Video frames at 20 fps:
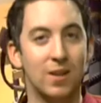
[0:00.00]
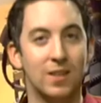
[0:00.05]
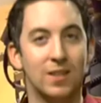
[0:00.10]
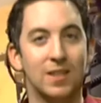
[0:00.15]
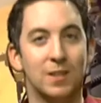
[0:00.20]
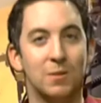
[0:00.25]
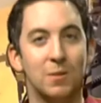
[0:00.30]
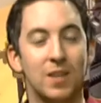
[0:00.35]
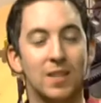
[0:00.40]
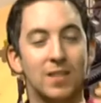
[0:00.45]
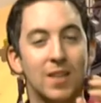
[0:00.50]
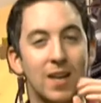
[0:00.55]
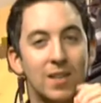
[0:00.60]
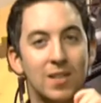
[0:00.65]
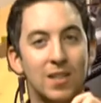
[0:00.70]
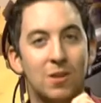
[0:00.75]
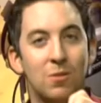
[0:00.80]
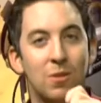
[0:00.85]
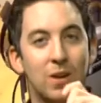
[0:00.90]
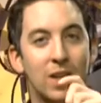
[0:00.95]
this week is
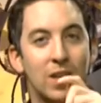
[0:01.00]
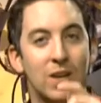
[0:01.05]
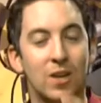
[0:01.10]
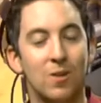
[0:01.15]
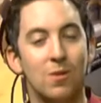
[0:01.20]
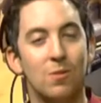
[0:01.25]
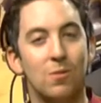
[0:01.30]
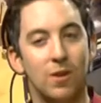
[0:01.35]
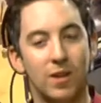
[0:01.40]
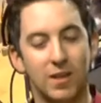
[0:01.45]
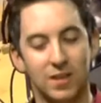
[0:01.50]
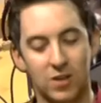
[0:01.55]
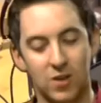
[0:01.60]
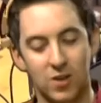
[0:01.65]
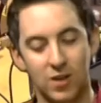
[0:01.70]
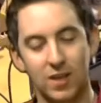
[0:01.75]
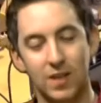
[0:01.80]
actually quite a cool one. It's called